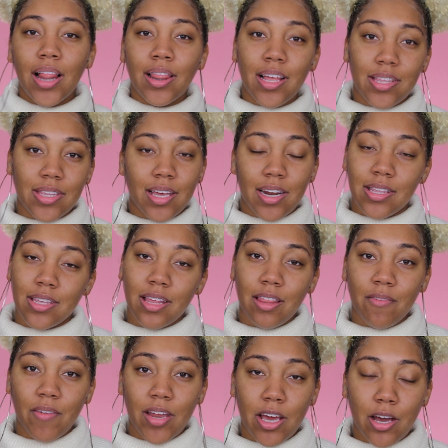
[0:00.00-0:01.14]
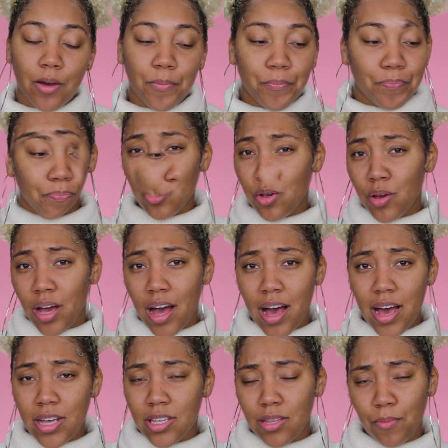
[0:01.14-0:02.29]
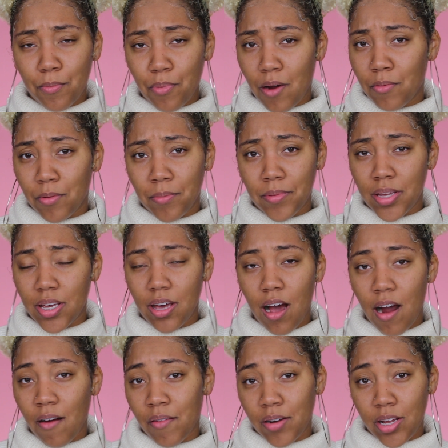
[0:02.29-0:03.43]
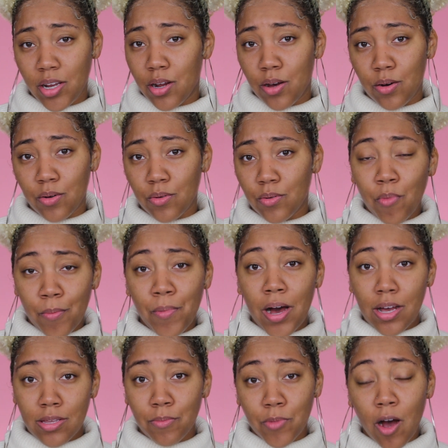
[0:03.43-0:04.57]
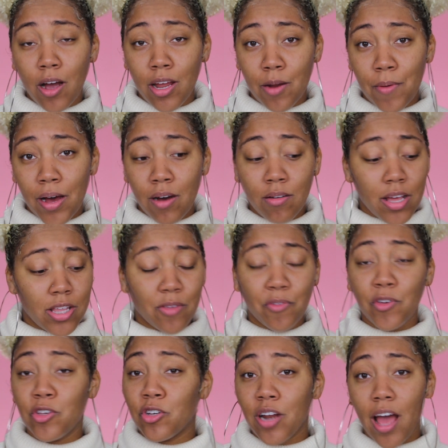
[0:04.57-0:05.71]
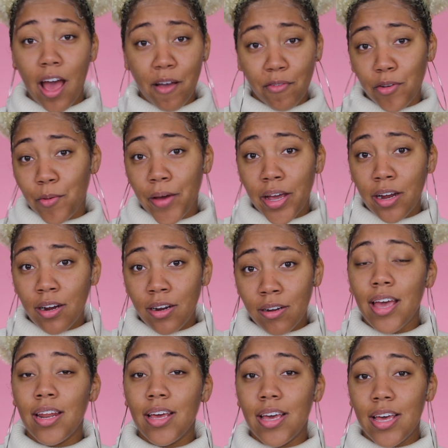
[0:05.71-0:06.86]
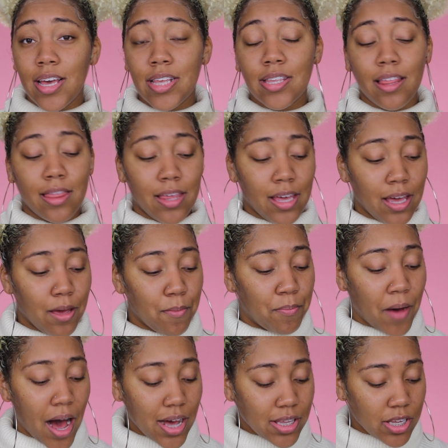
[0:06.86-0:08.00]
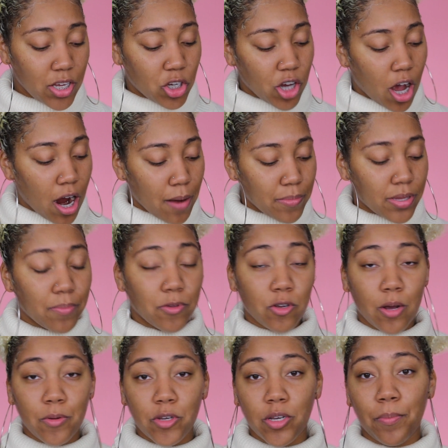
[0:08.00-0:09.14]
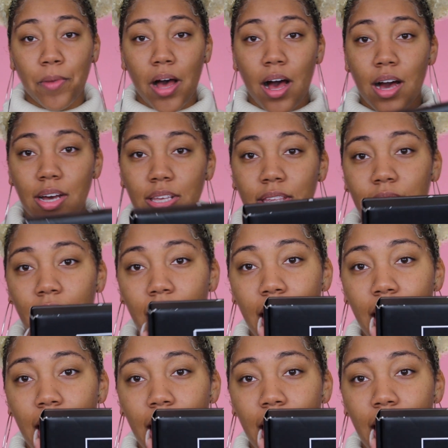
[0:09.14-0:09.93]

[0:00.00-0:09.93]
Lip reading: let's get into the video. So I'm sure you guys probably already know what box I'm talking about. It's featured everywhere. It is the Boxycharm subscription box.